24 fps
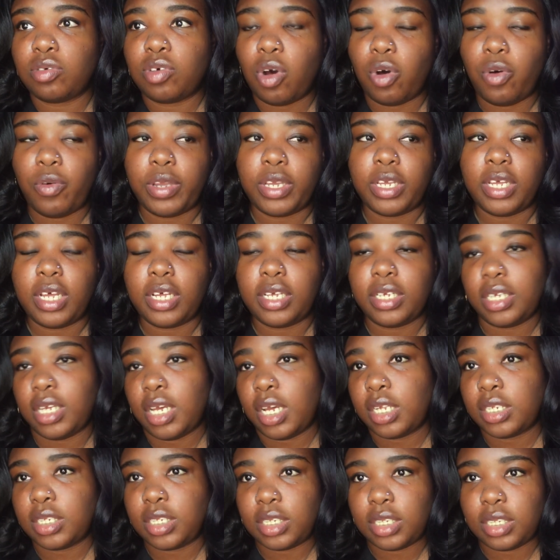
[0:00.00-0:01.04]
going
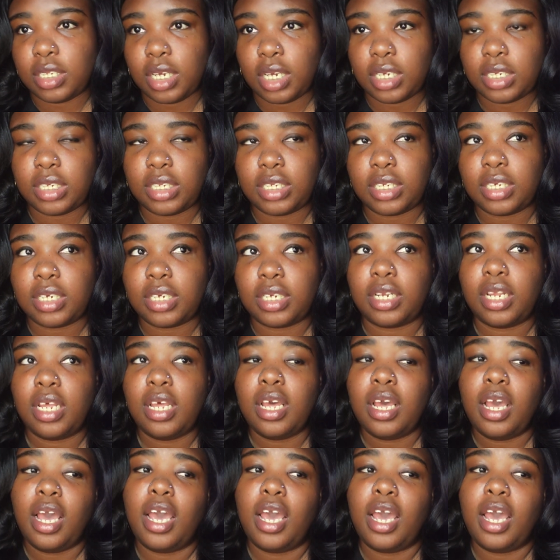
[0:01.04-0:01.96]
against Dustin.